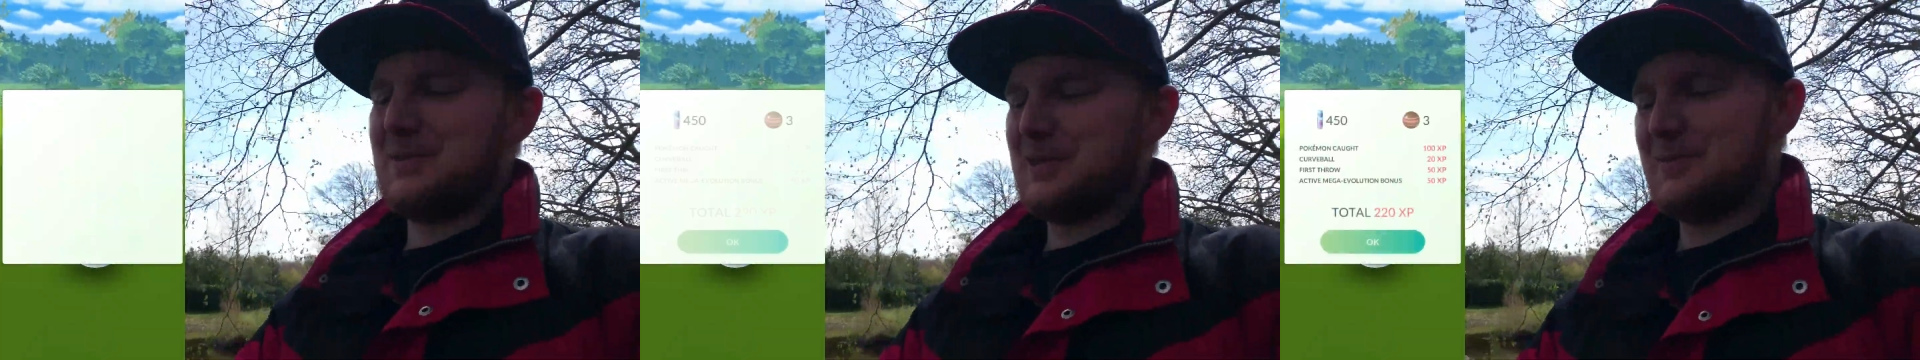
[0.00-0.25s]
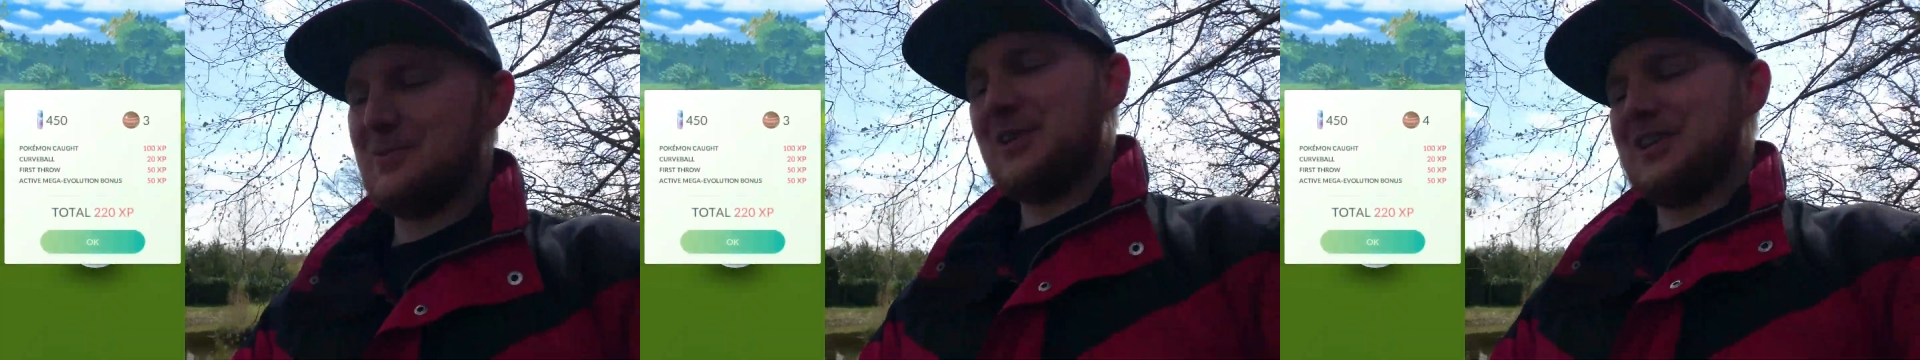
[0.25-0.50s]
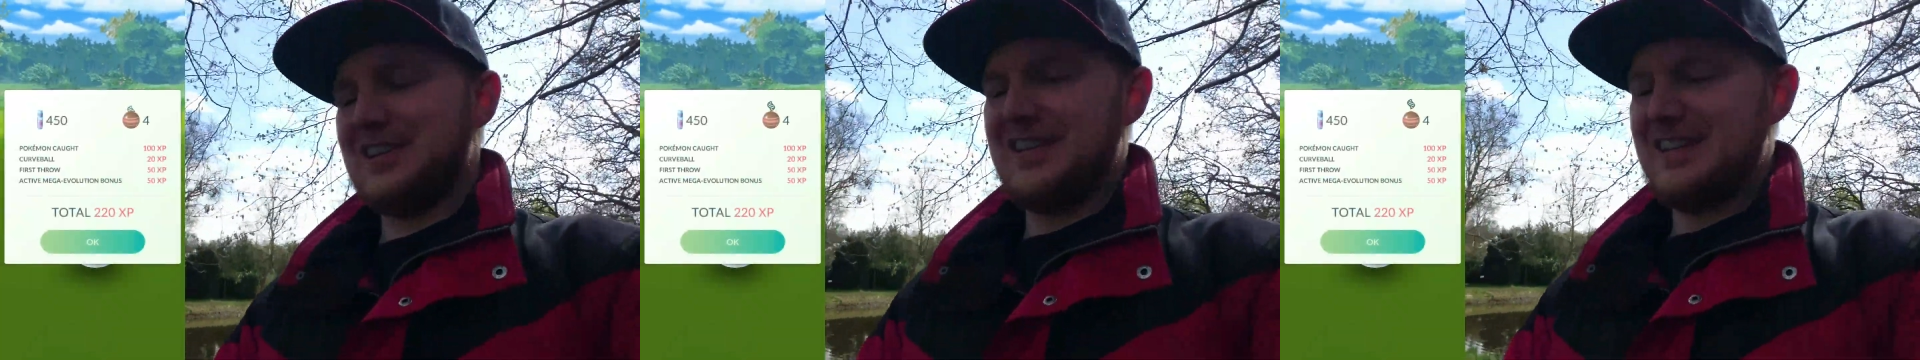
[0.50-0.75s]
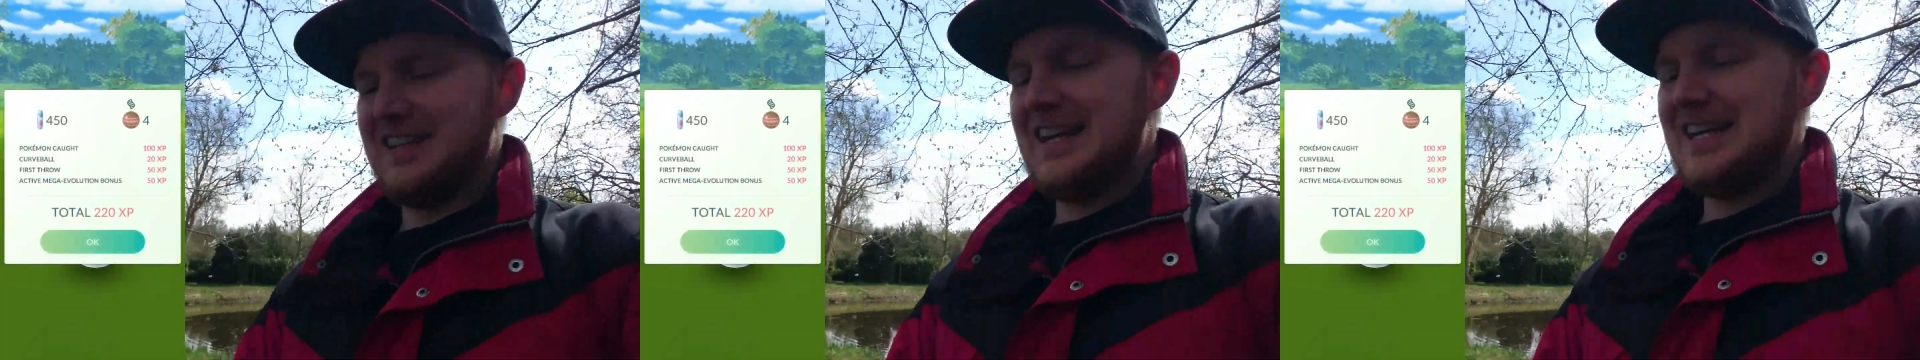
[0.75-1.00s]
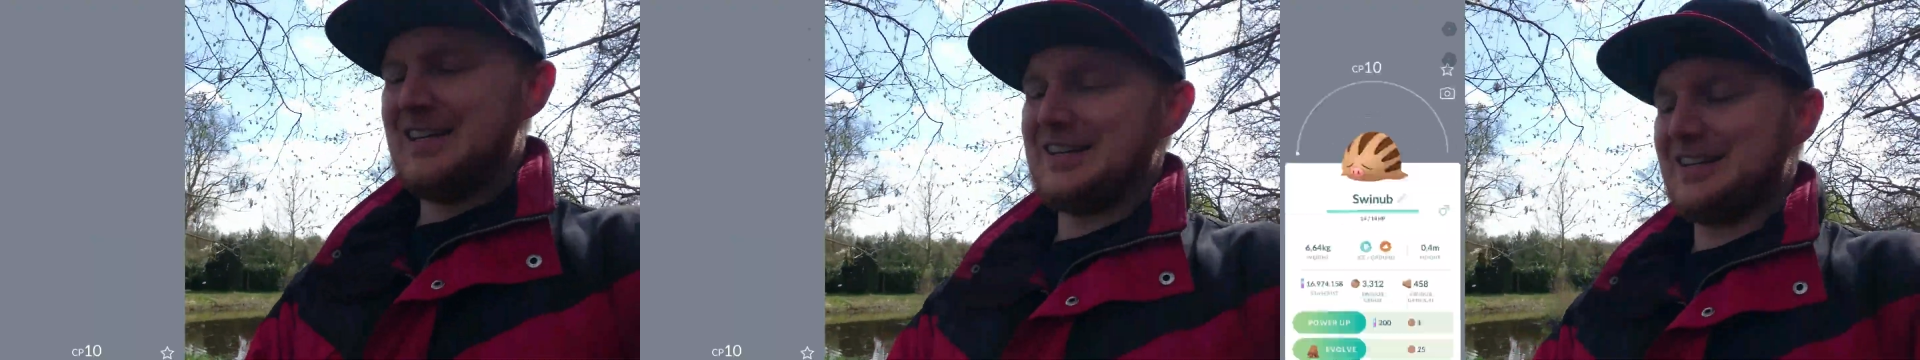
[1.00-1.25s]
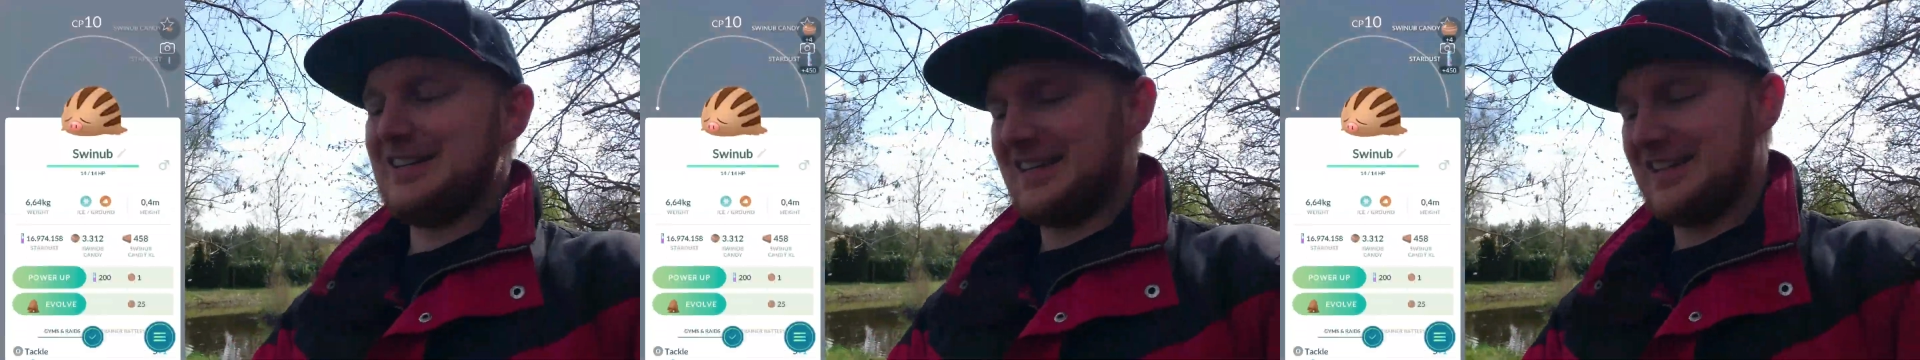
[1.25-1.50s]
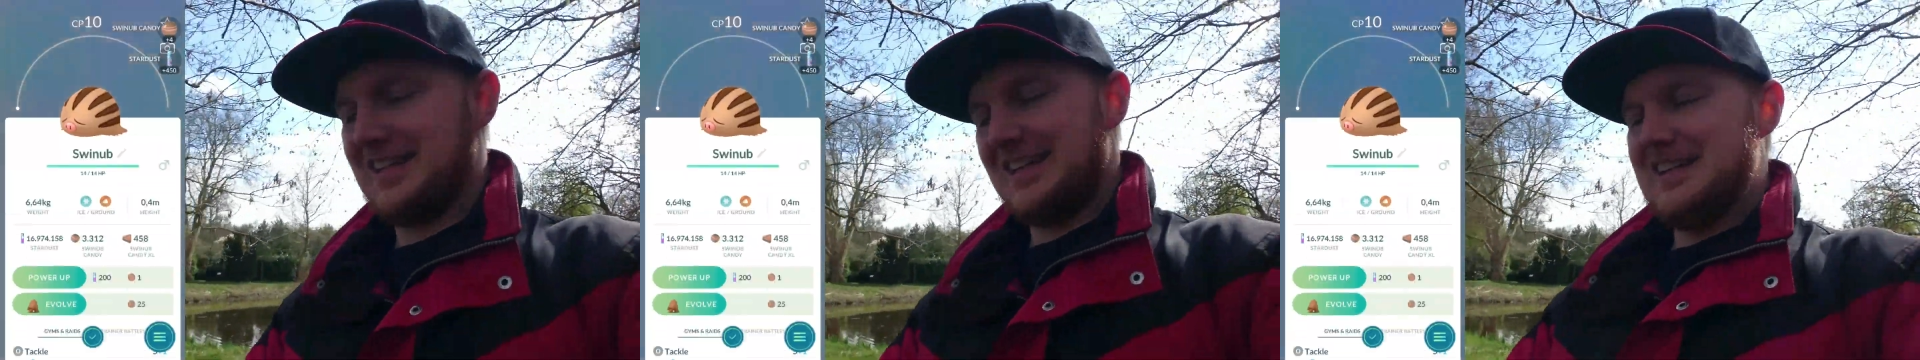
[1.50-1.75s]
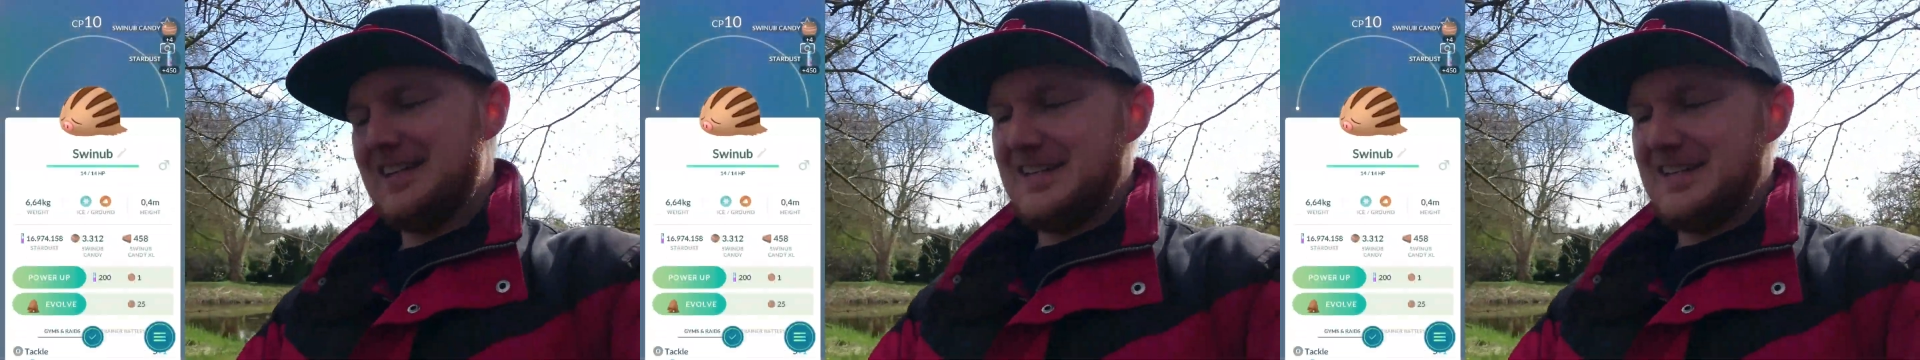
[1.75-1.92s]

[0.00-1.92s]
We're gonna work on a lot of that.